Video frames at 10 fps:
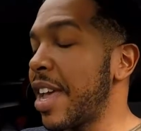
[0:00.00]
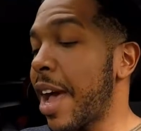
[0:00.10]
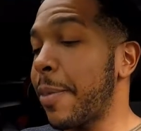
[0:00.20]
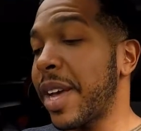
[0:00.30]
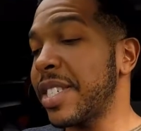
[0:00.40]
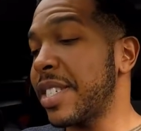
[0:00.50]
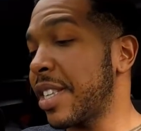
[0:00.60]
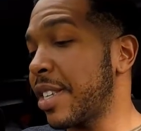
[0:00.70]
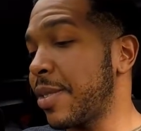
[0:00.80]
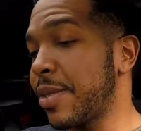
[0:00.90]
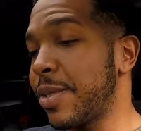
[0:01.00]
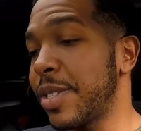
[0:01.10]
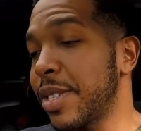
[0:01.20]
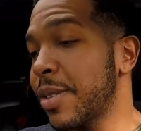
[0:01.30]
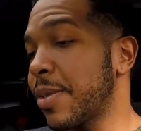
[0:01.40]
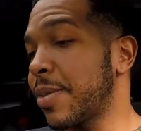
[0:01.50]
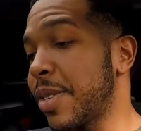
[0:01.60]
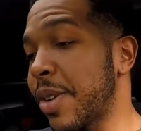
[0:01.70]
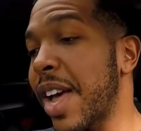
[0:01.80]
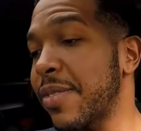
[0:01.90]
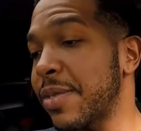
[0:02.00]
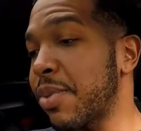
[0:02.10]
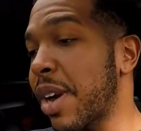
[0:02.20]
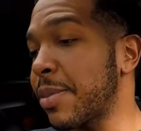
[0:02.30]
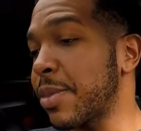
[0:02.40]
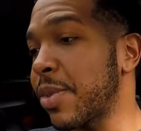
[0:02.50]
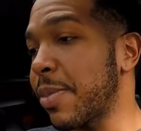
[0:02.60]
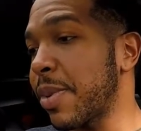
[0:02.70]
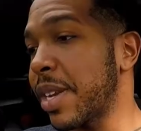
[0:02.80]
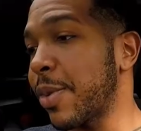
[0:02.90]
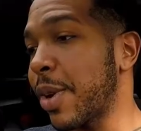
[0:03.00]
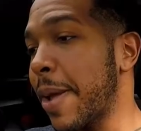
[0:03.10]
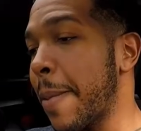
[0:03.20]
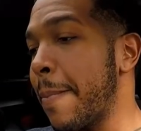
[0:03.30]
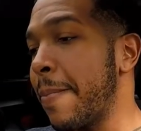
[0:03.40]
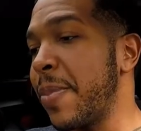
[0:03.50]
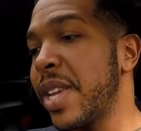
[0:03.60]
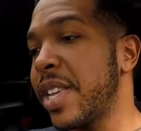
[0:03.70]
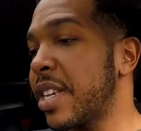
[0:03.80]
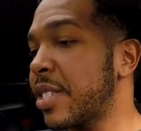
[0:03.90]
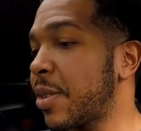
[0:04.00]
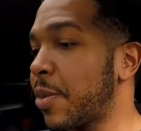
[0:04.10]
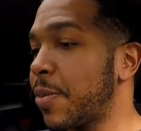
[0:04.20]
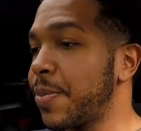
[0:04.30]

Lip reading: I mean, I just think you're just gonna have some problems with it. But anyway, yeah. So